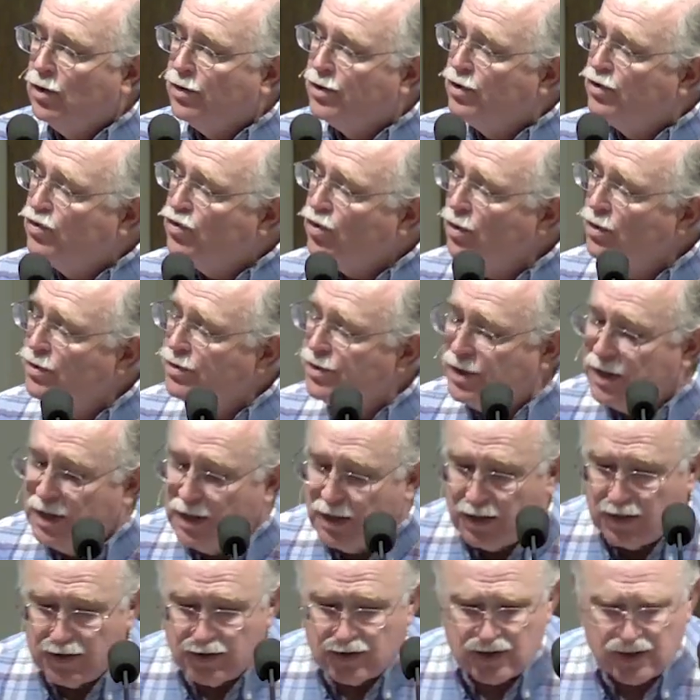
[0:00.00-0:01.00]
You know, the truth
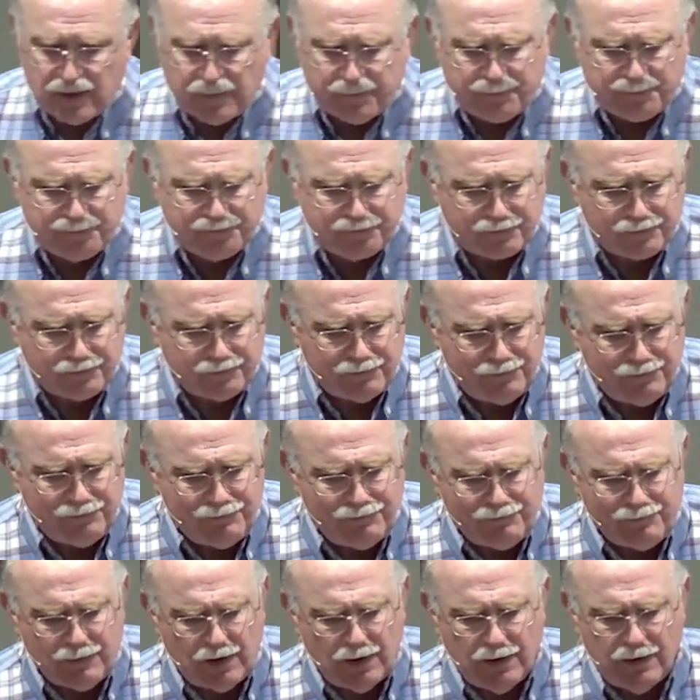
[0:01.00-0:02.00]
is,
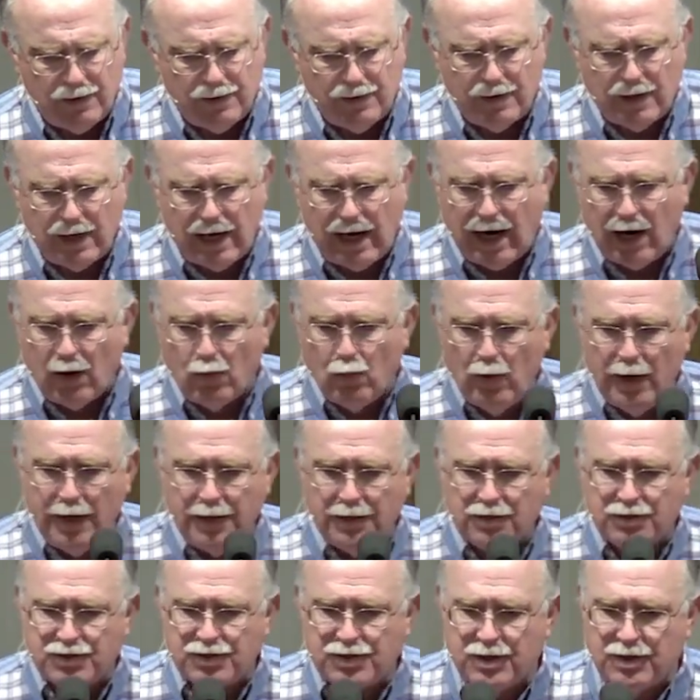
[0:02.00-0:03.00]
our
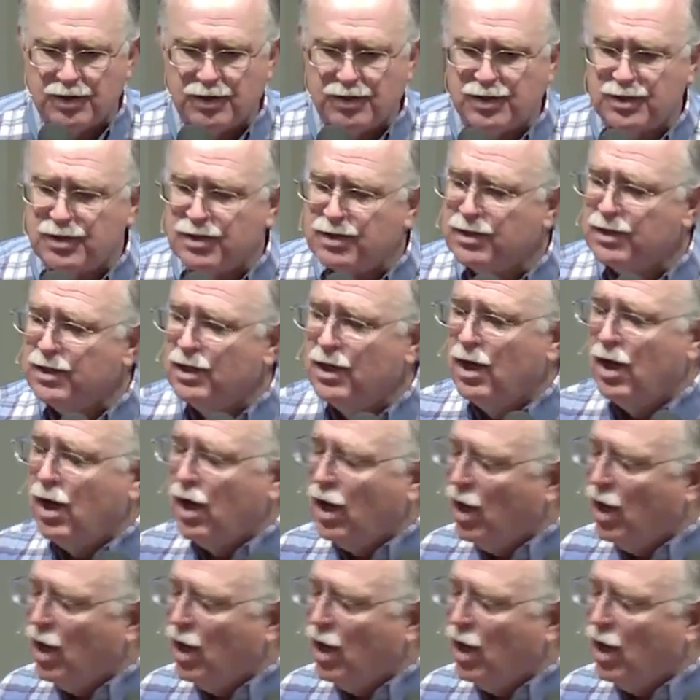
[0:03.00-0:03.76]
weaknesses